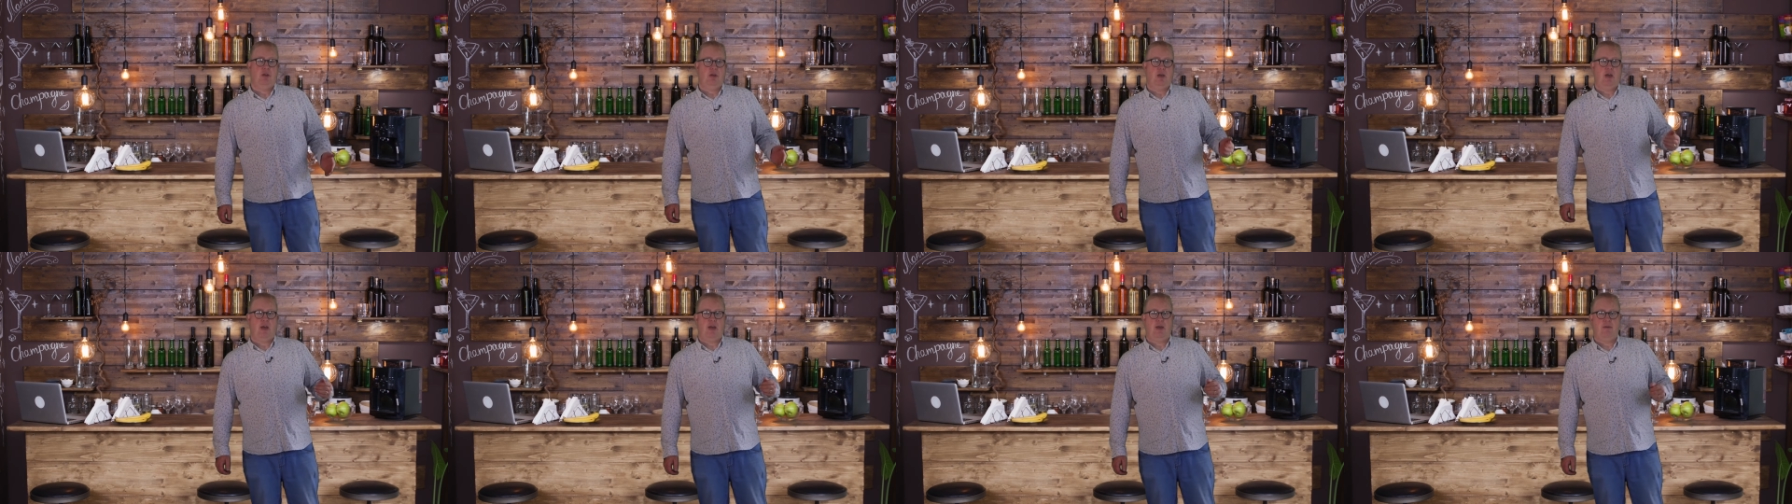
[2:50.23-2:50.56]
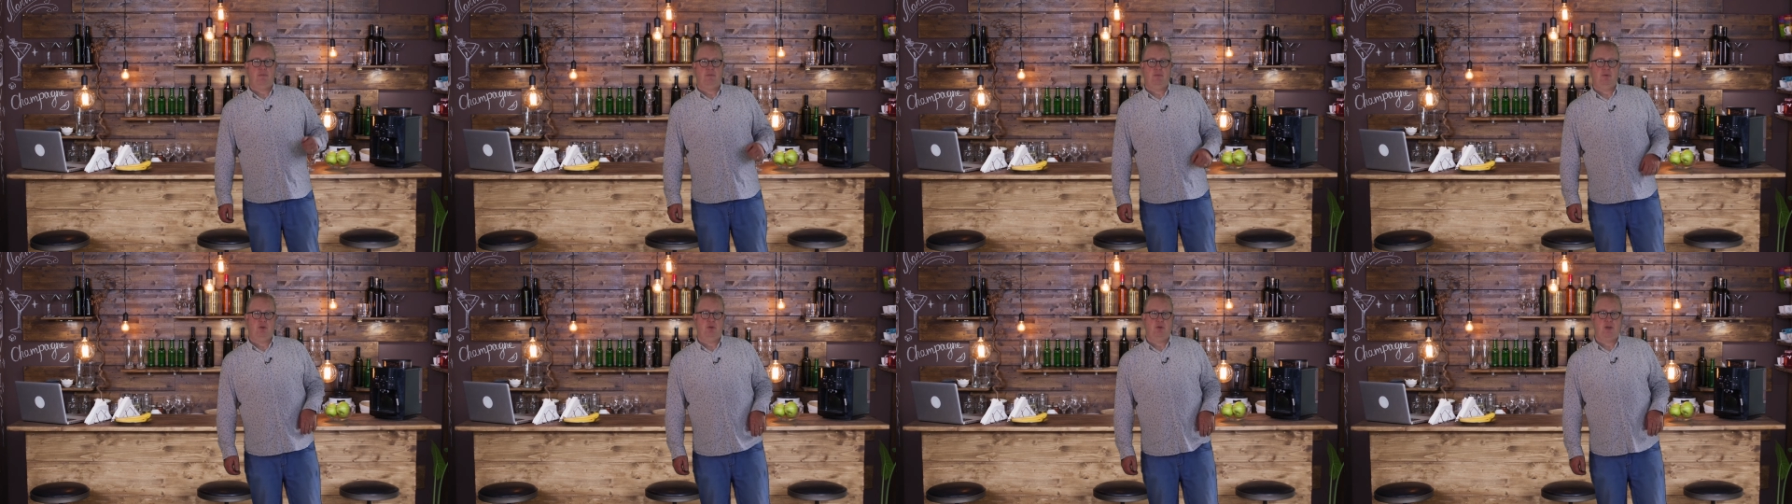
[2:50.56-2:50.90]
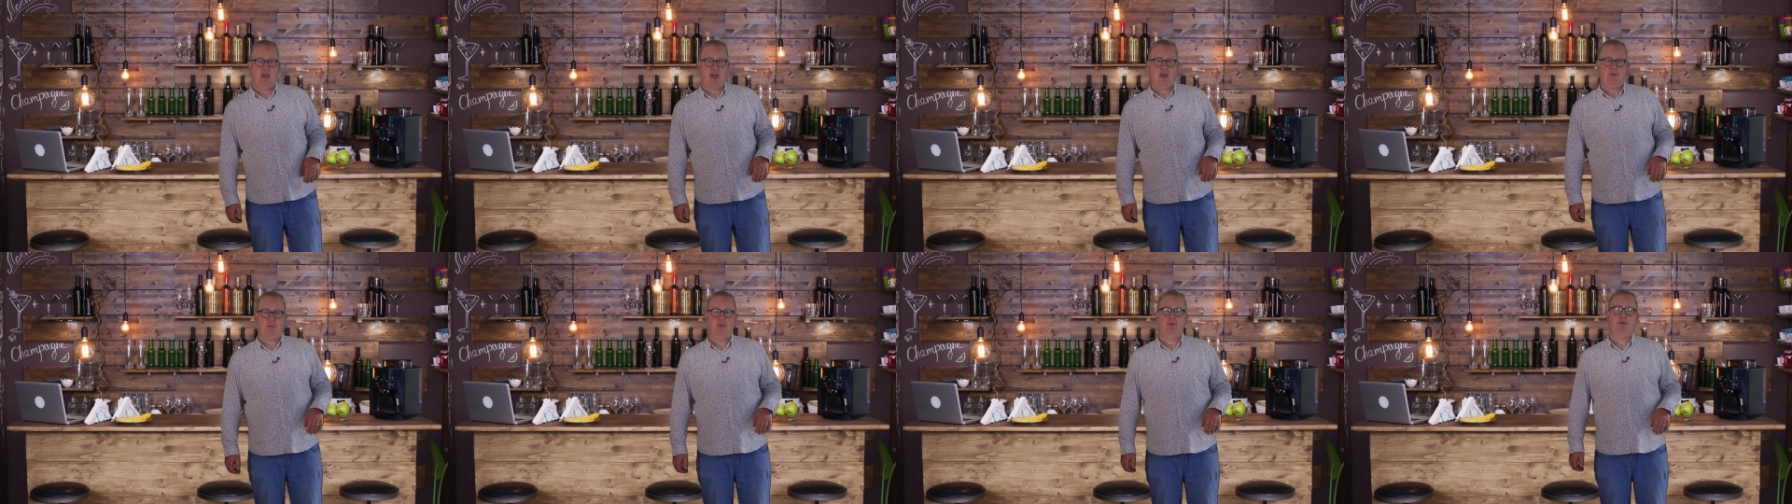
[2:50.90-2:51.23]
Um, look
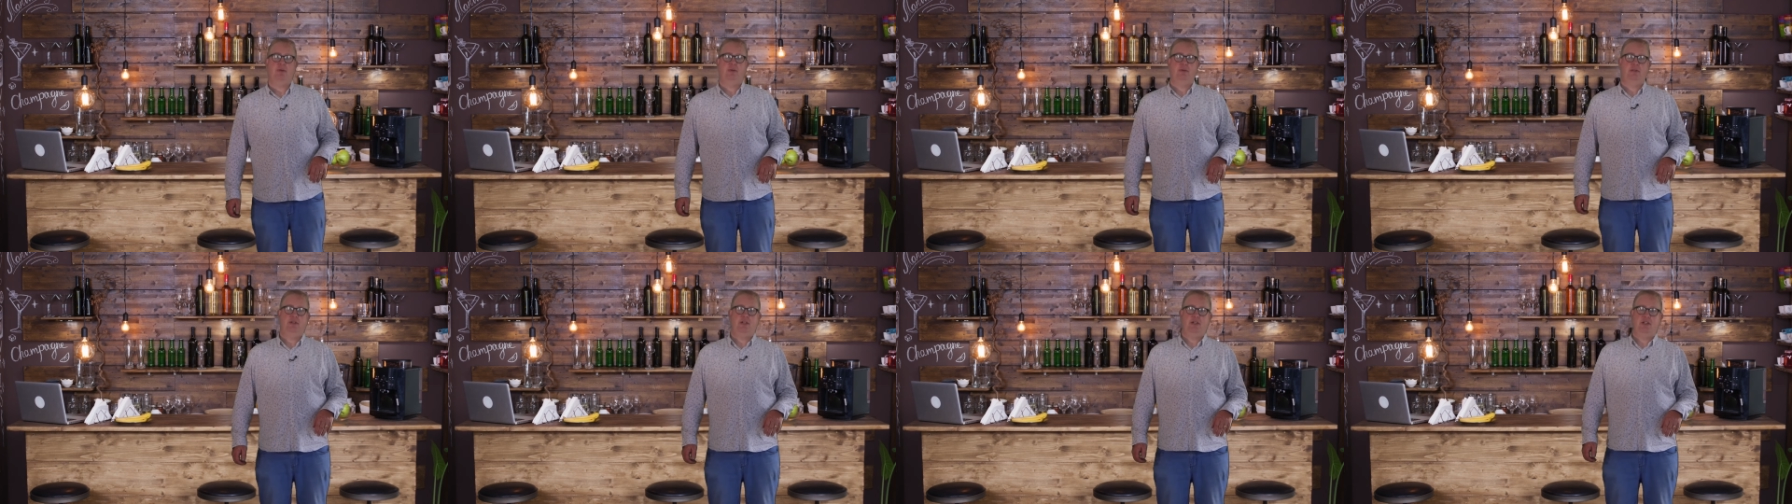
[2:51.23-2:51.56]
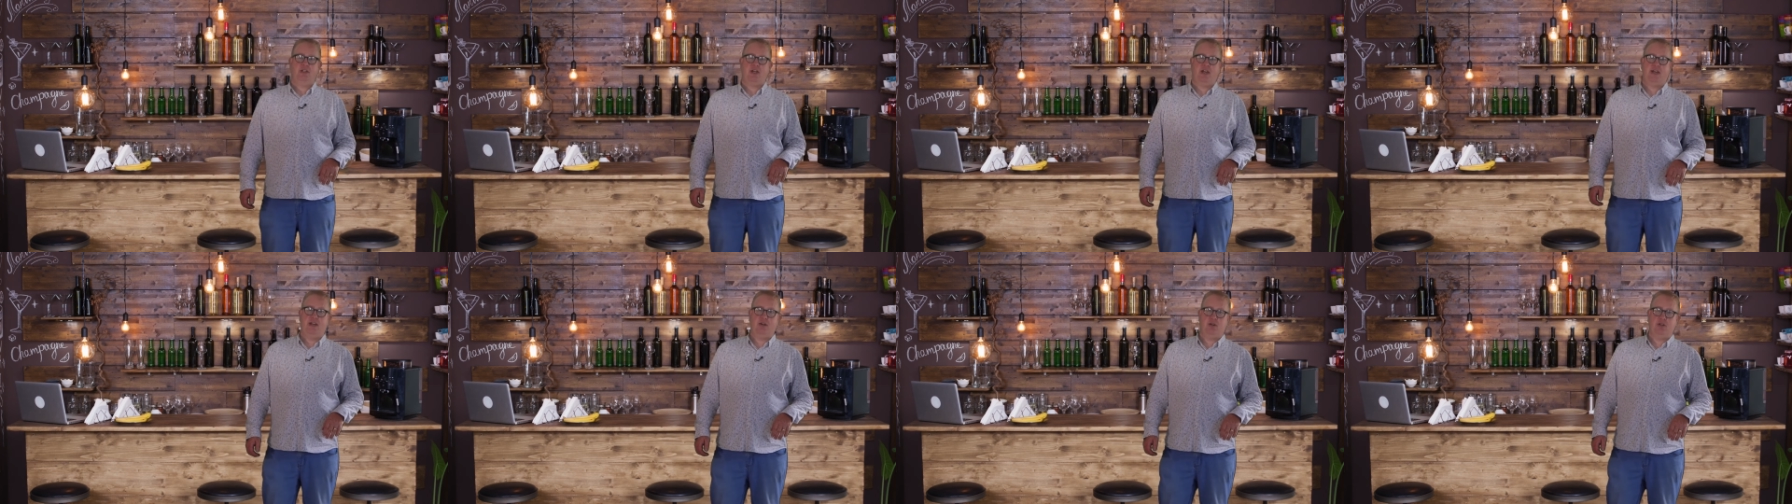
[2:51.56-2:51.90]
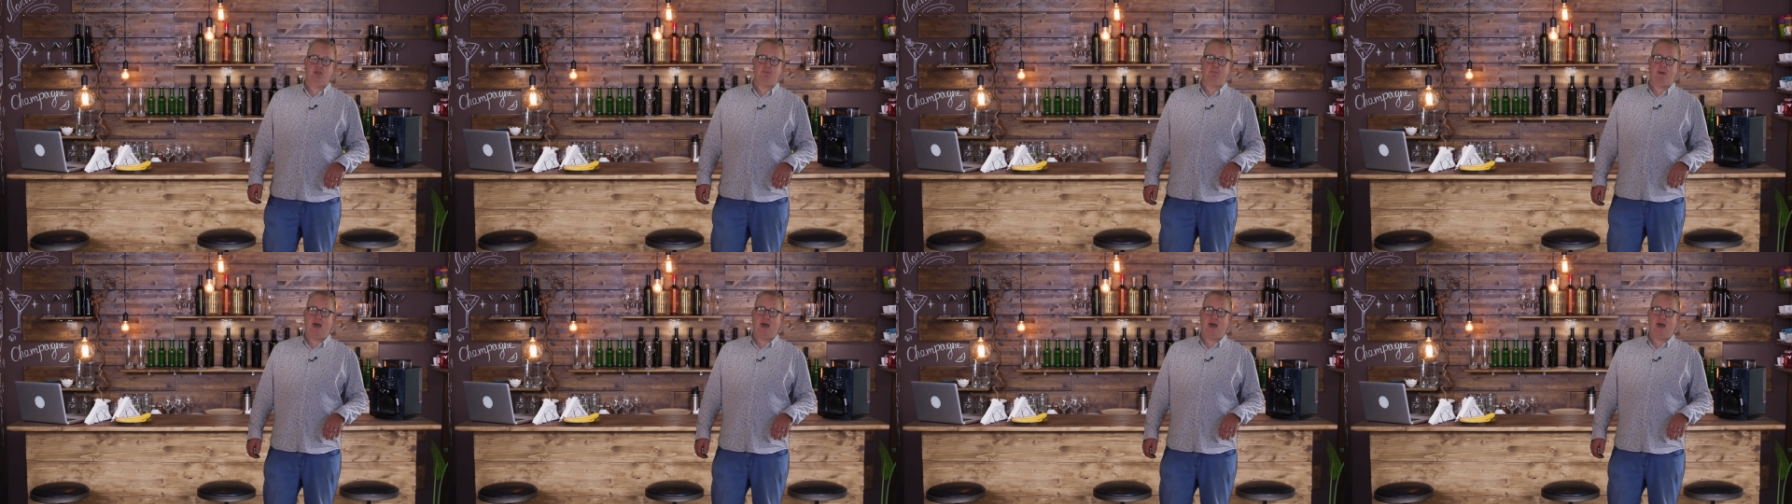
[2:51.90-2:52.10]
up DJ Eric's